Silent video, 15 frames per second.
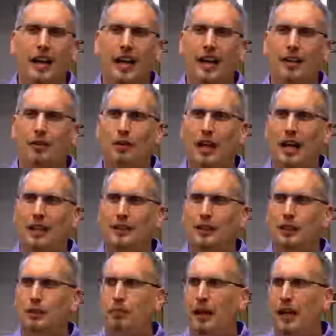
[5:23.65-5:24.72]
And as
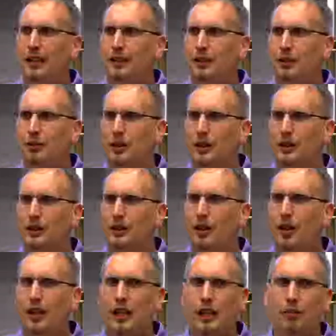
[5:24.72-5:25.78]
this pastor was
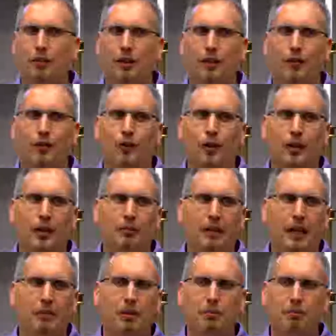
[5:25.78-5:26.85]
talking about the fourth
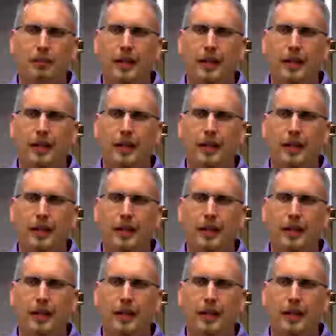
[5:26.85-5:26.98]
commandment,